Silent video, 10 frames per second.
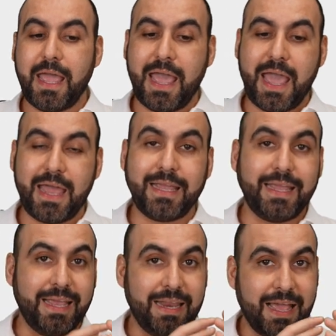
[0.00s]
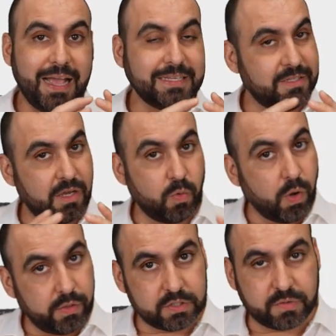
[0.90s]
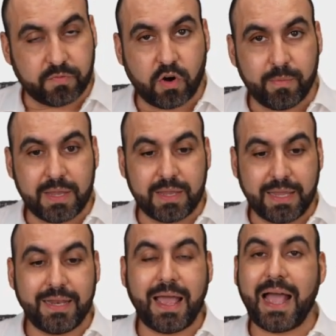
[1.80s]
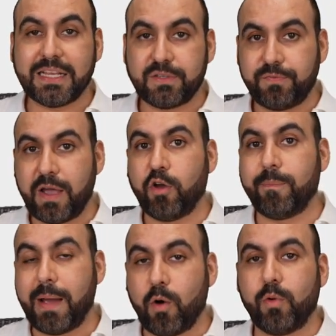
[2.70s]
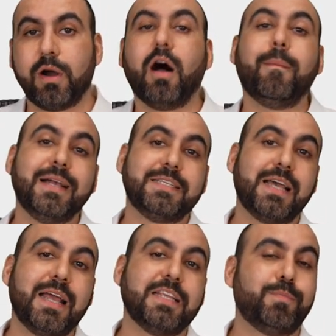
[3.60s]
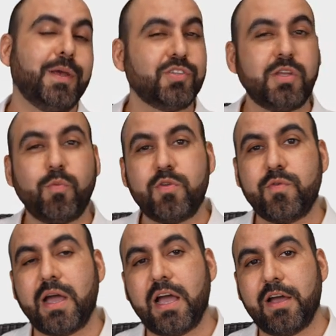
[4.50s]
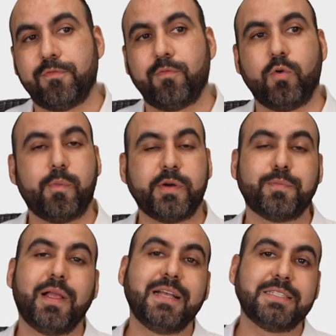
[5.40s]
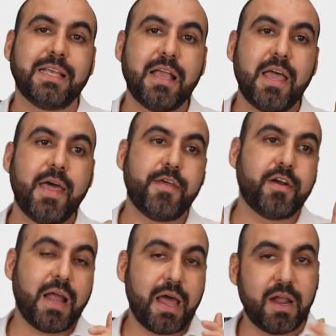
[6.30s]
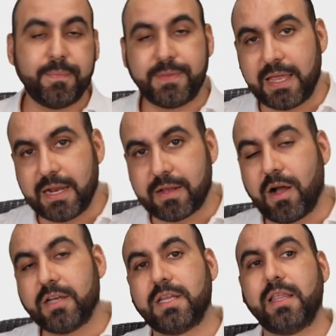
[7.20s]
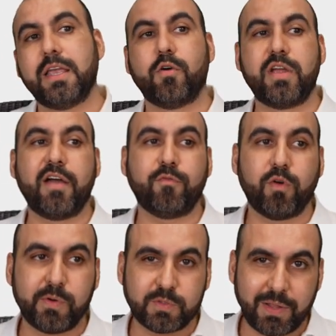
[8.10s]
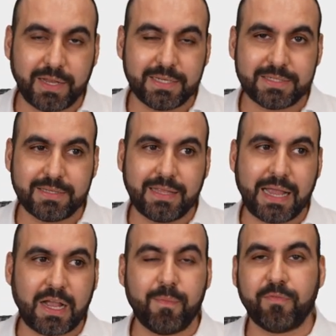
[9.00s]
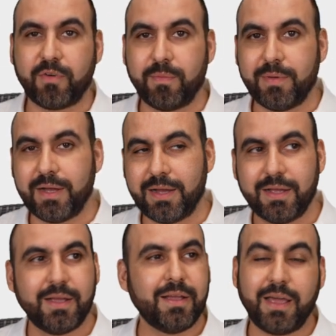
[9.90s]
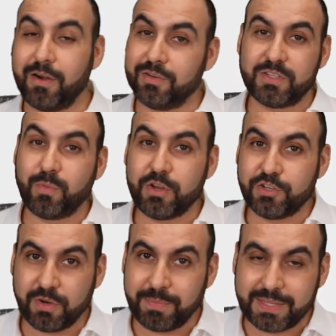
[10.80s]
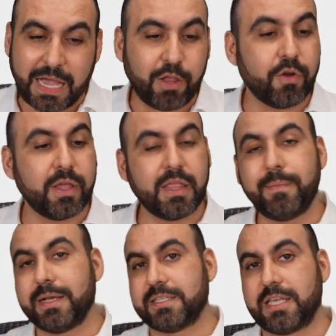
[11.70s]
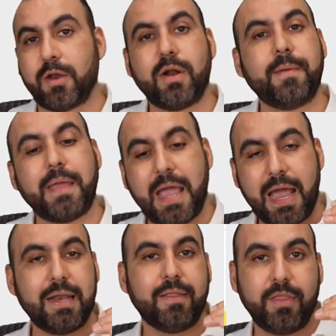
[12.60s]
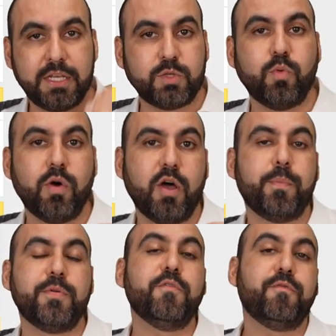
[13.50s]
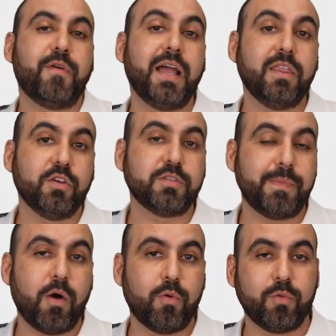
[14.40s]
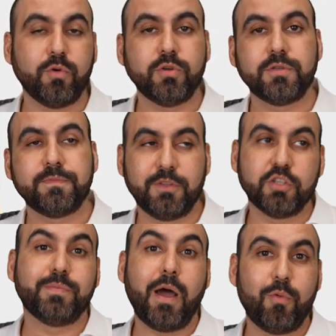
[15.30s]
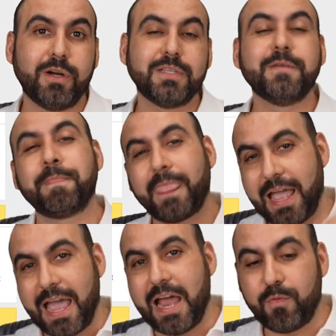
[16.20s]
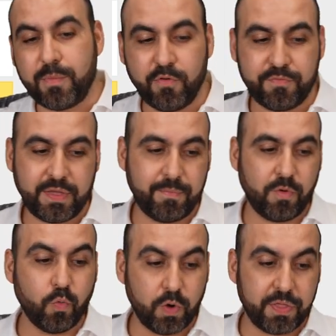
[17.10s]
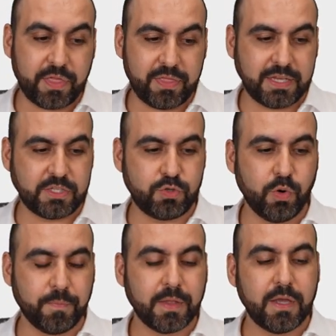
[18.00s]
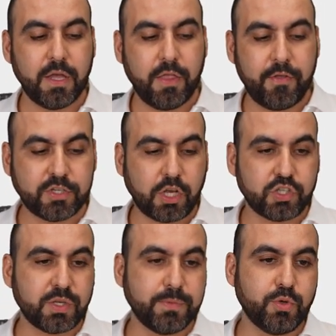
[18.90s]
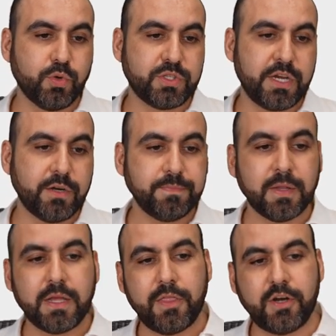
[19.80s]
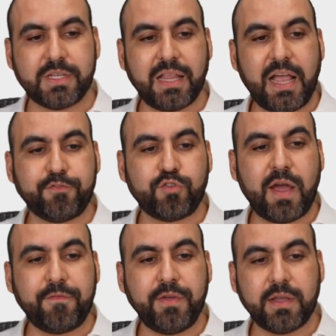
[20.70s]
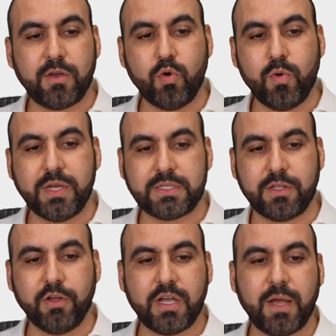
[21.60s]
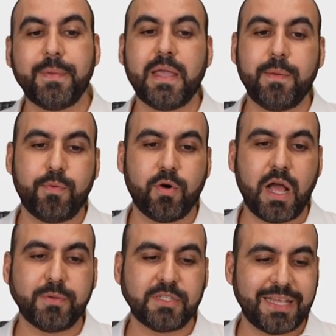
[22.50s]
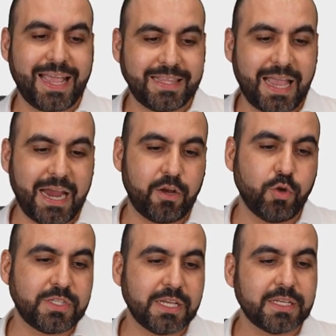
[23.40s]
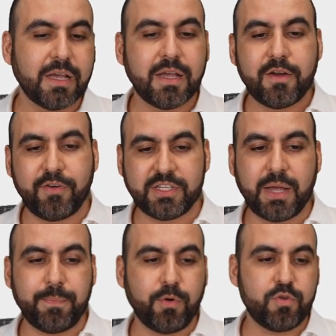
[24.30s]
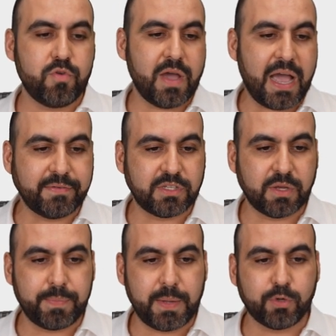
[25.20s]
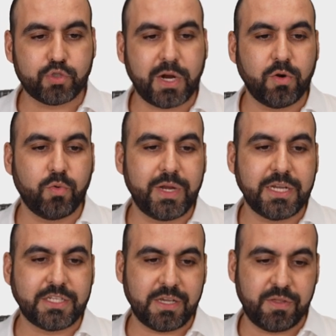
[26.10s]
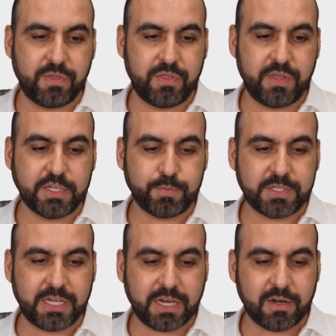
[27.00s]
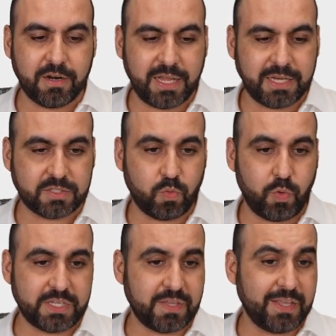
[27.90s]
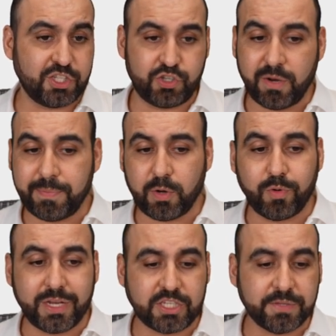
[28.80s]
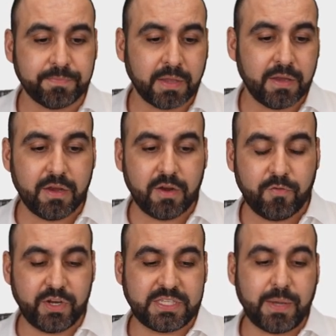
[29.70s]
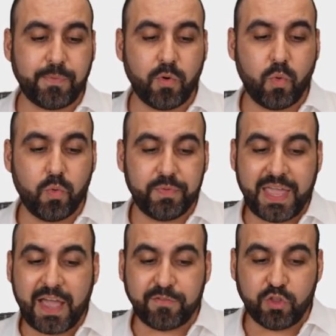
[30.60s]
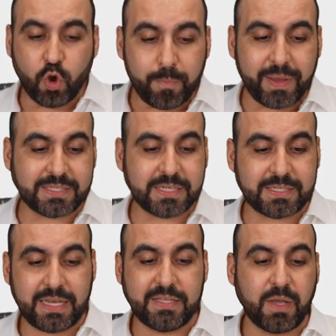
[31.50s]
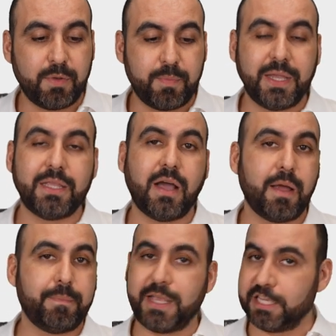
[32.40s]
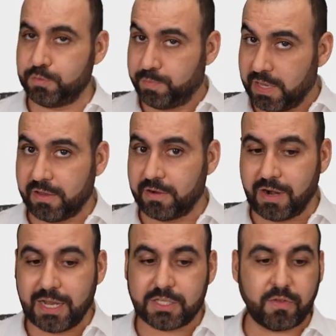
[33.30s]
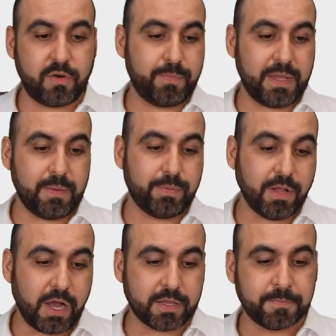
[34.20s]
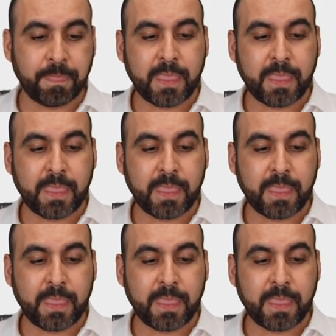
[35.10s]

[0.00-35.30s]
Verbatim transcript: And it has done wonders for me. It has found malware on my site, especially when you have WordPress plugins that are not updated constantly, or you have WordPress plugins that come from a uh, I don't know, somewhere you shouldn't be downloading them, etc. And this will help you find those malware rules, those malware, and remove them with this tool. There's also some tools here. There's the live traffic, Whois lookup, import options, and diagnostics. For example, you have some people trying to reach these particular links, which they shouldn't be reaching. For example, they have no business in wp.php, right? So they're being blocked.